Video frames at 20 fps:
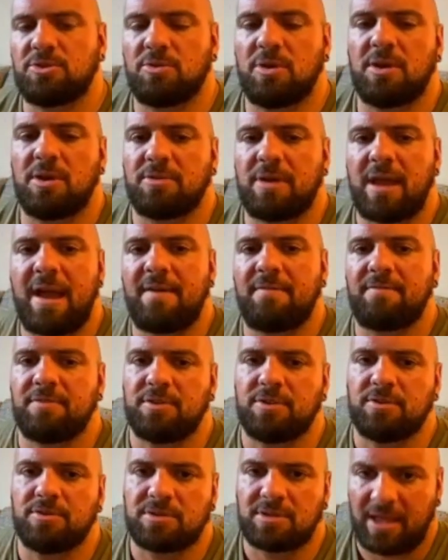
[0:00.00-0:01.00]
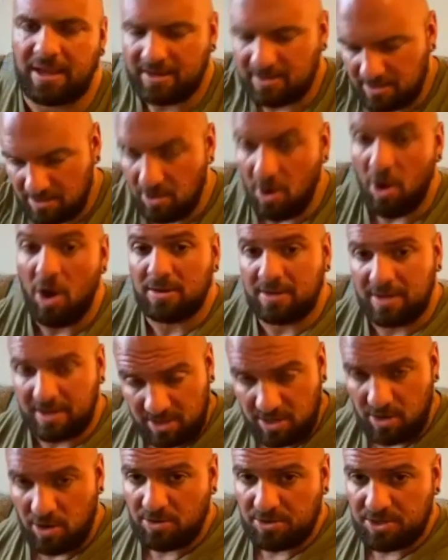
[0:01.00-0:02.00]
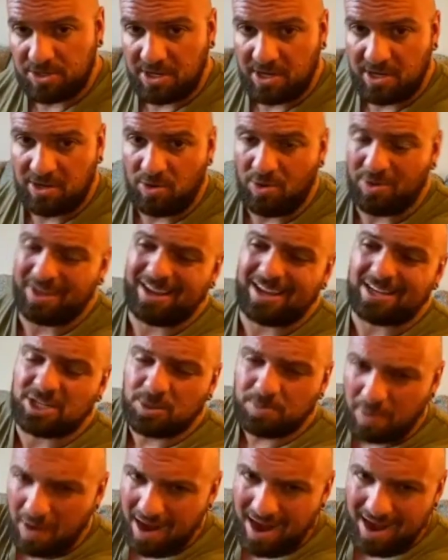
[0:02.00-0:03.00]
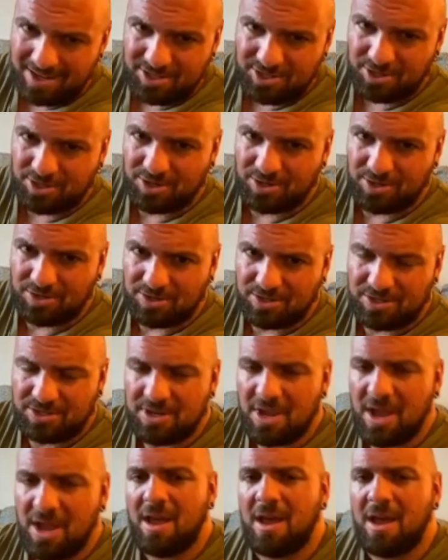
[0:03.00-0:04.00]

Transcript: other avenues, like online coaching, or they got sponsors.